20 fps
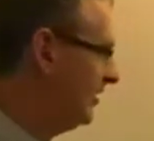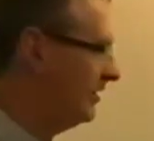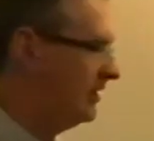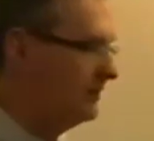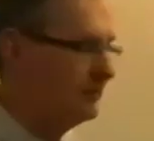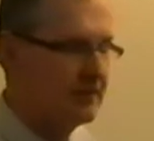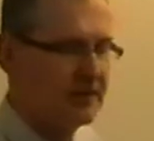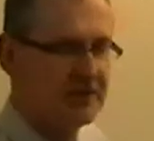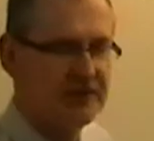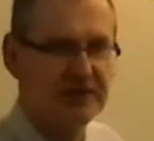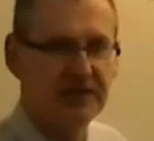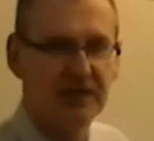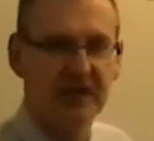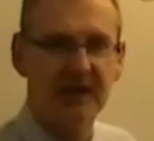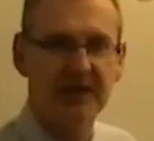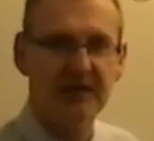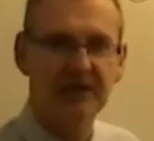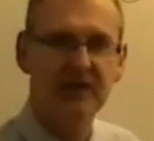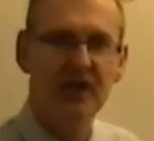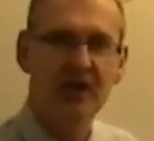the number
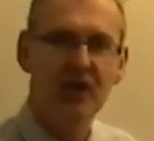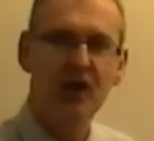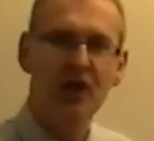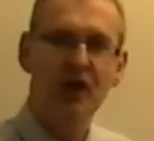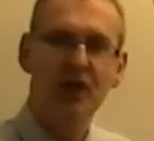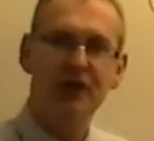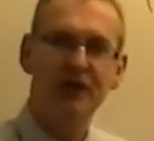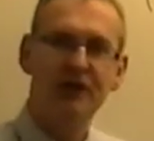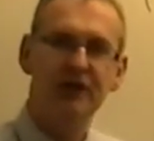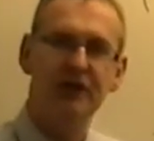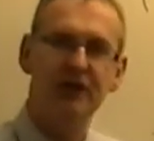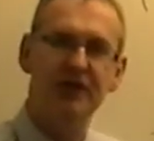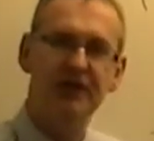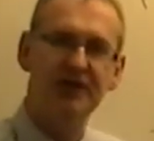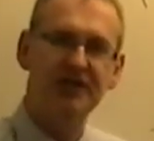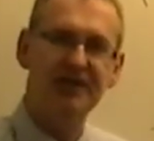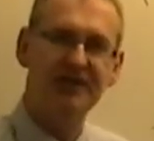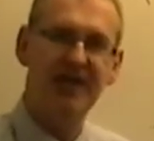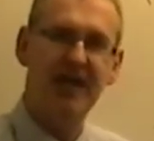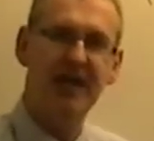6. So the
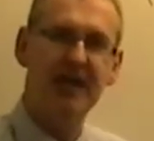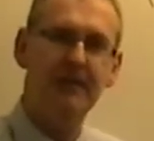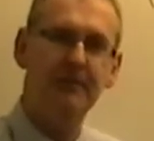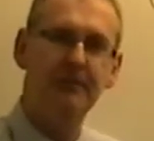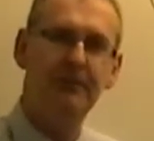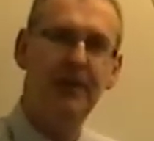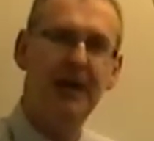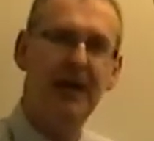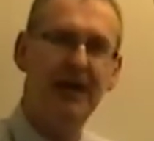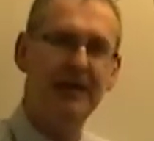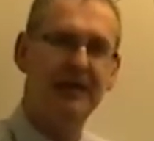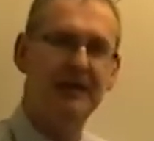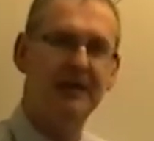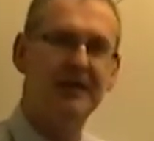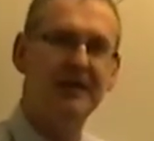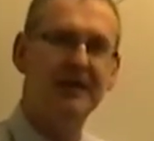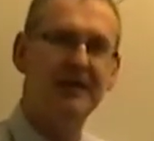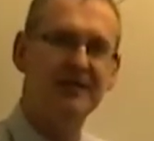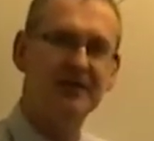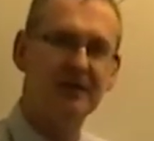same
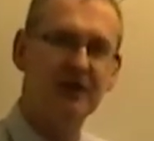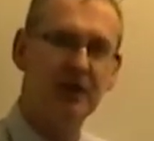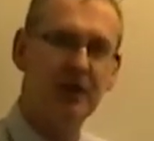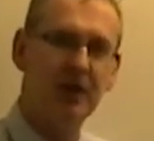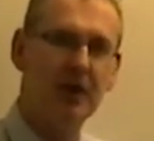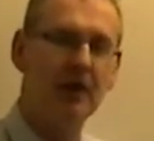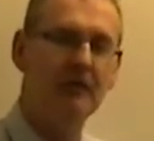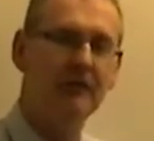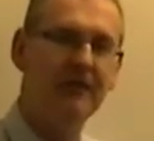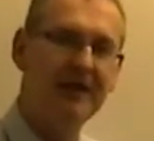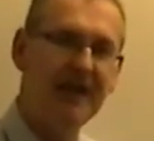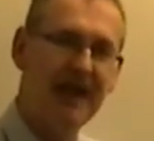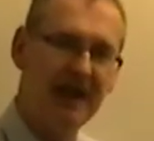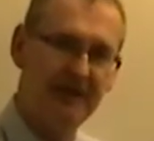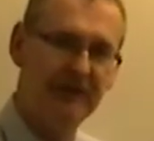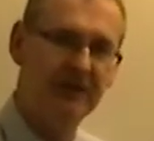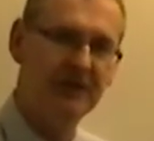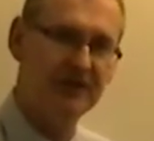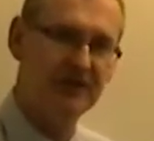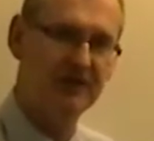pattern is occurring
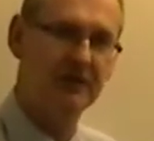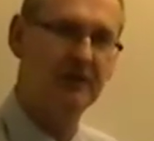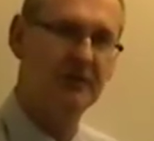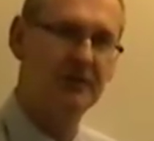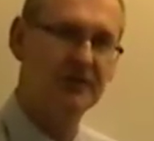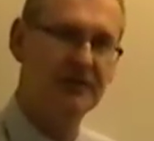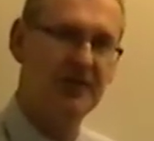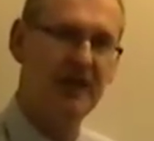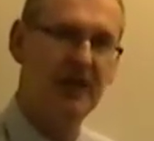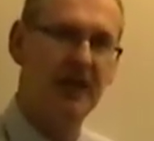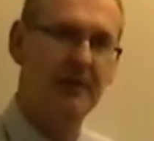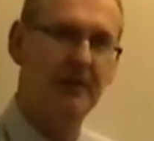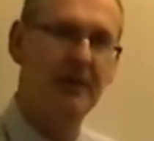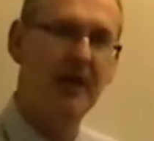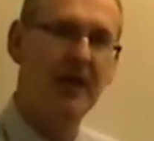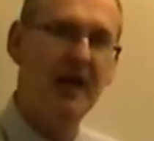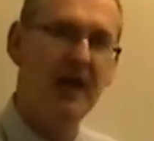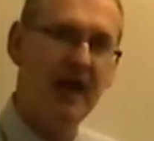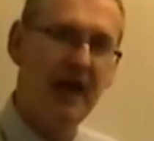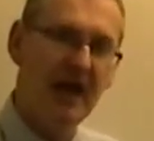every single time.
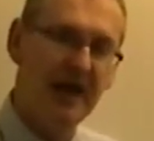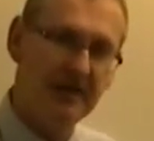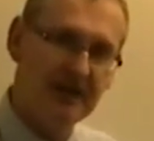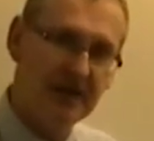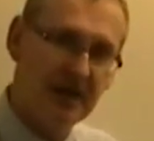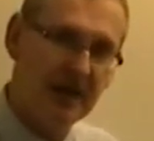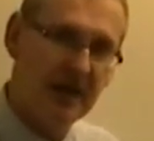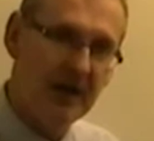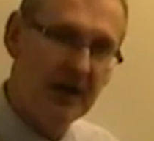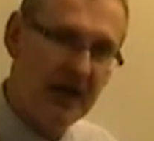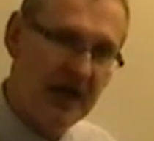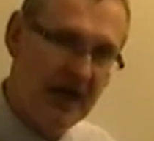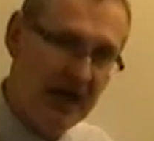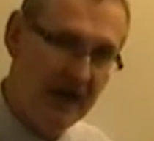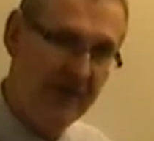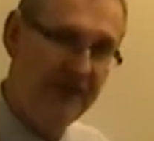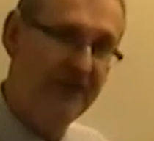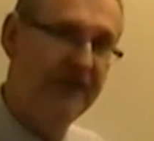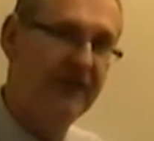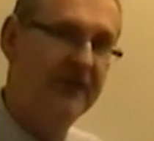And
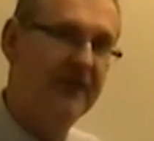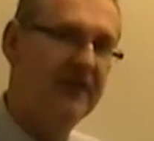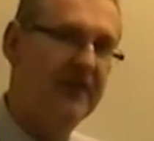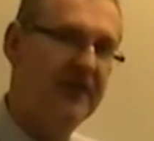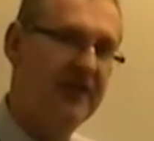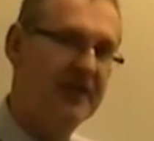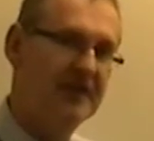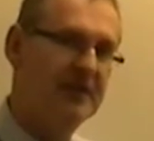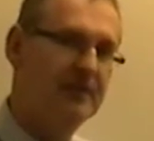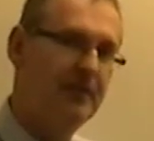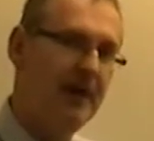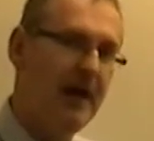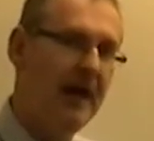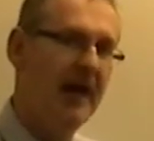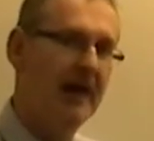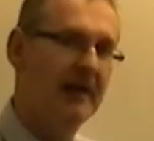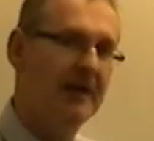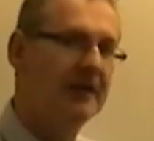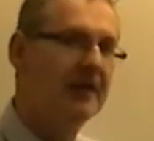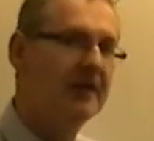If this
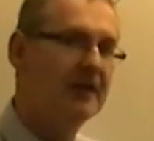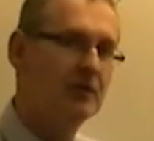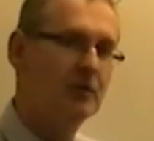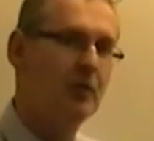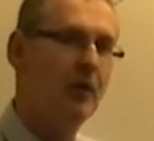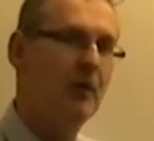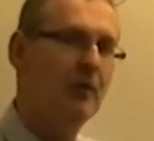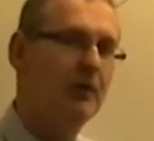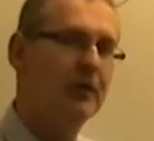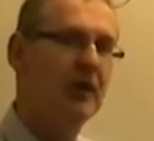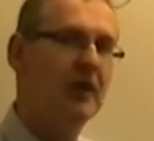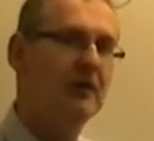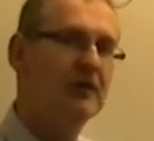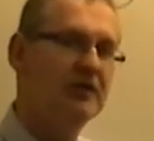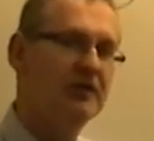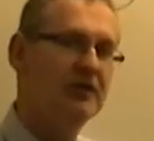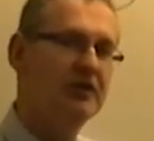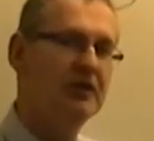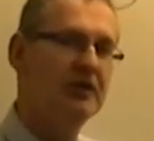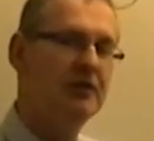pattern is what we're going
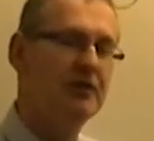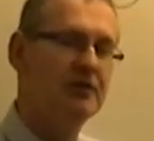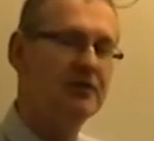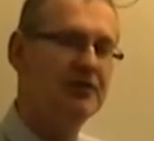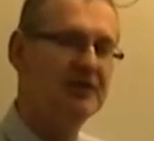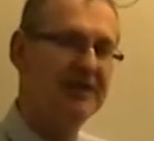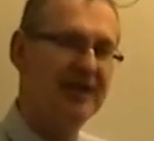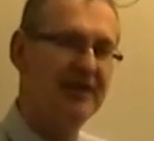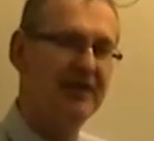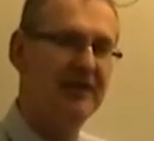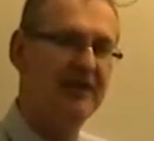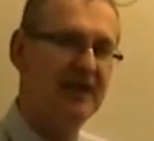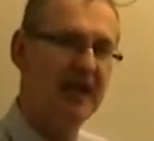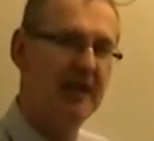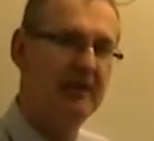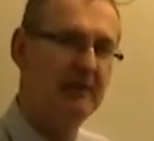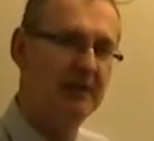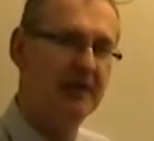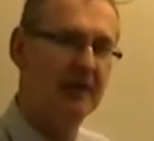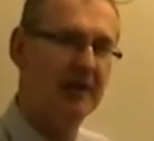to use to get the
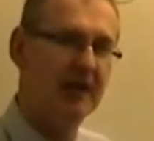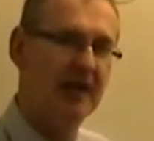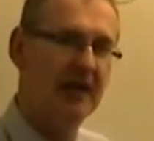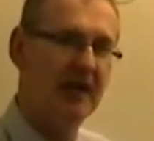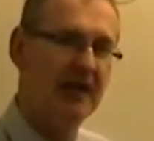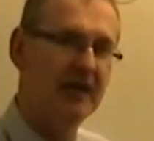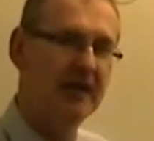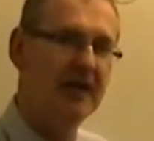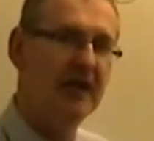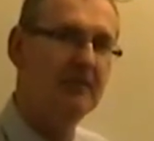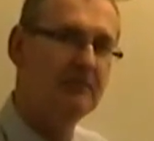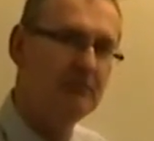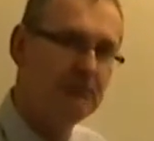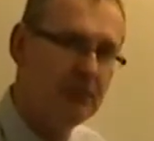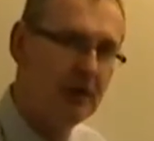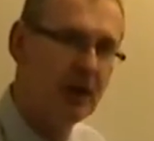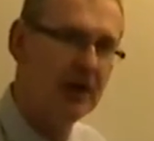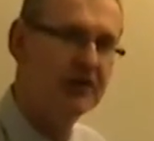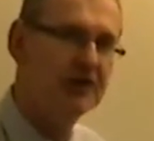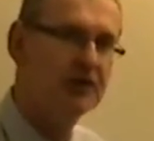name of the line, it
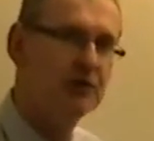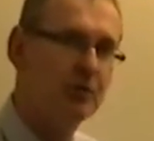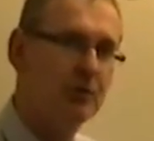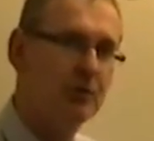must